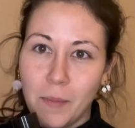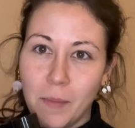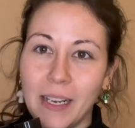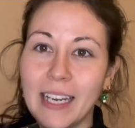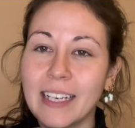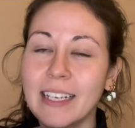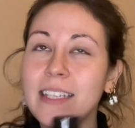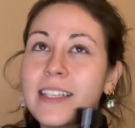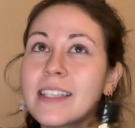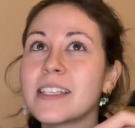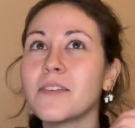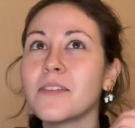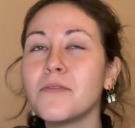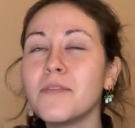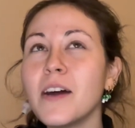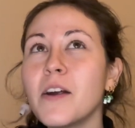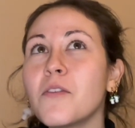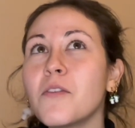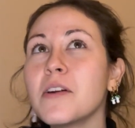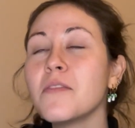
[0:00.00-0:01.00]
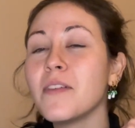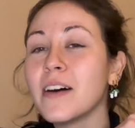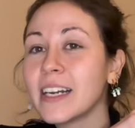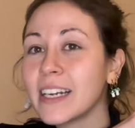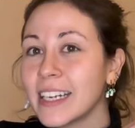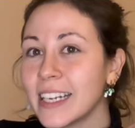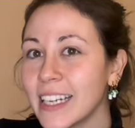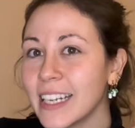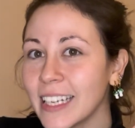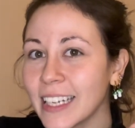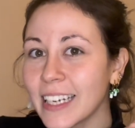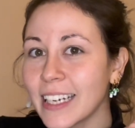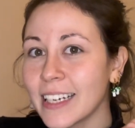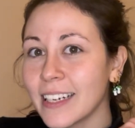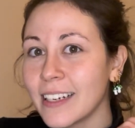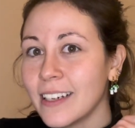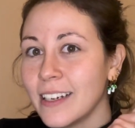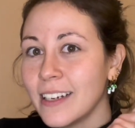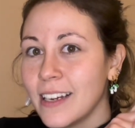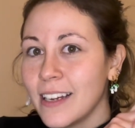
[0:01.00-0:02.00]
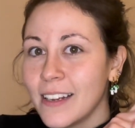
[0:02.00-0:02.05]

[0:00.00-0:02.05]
Like, it's a very vanilla